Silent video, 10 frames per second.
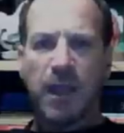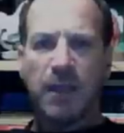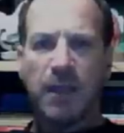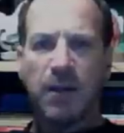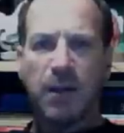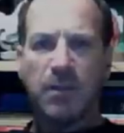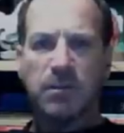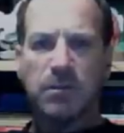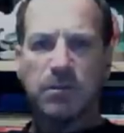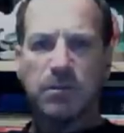
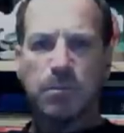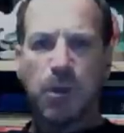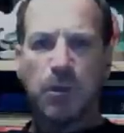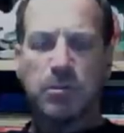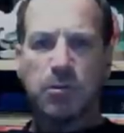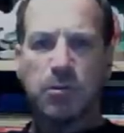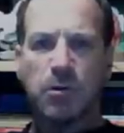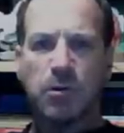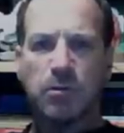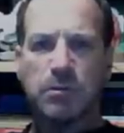
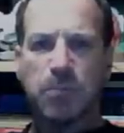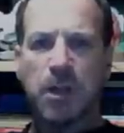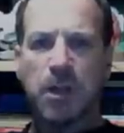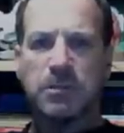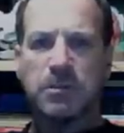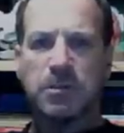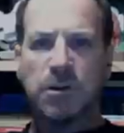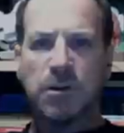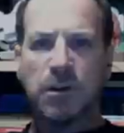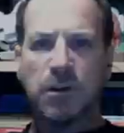Soros-sponsored
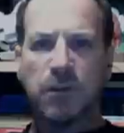affair.